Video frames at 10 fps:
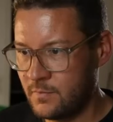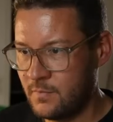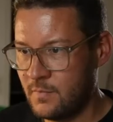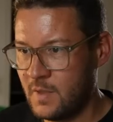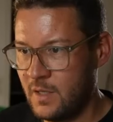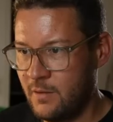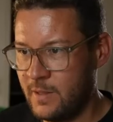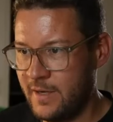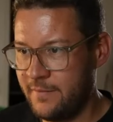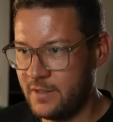I know I
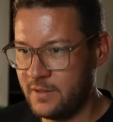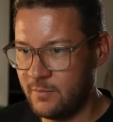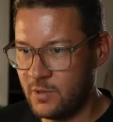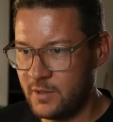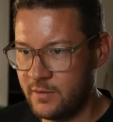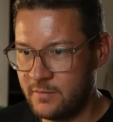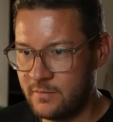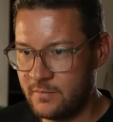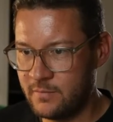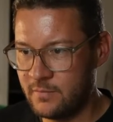have this somewhere.
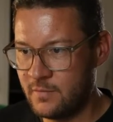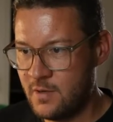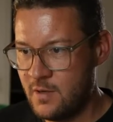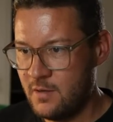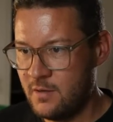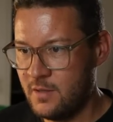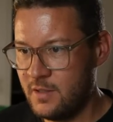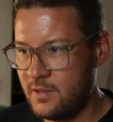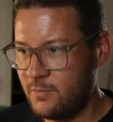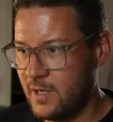This
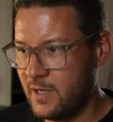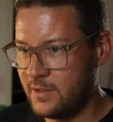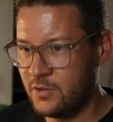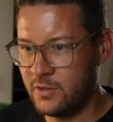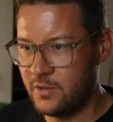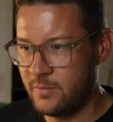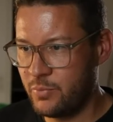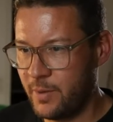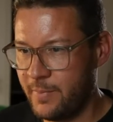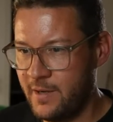is why I should
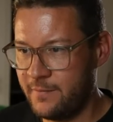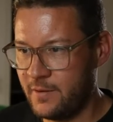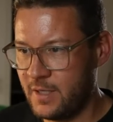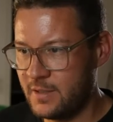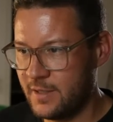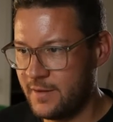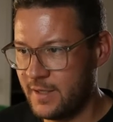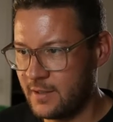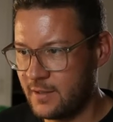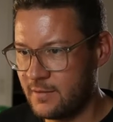prepare for these, I
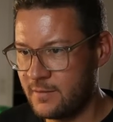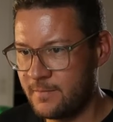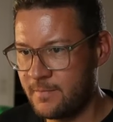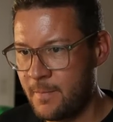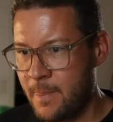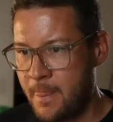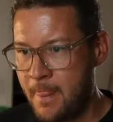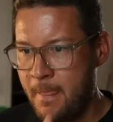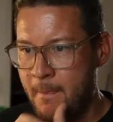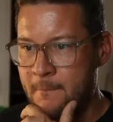think.
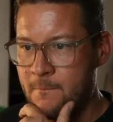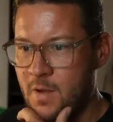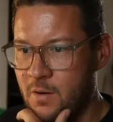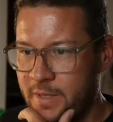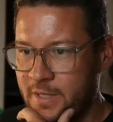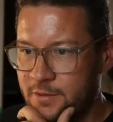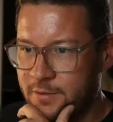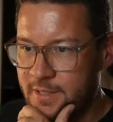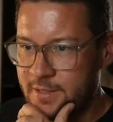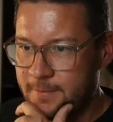That would be too easy.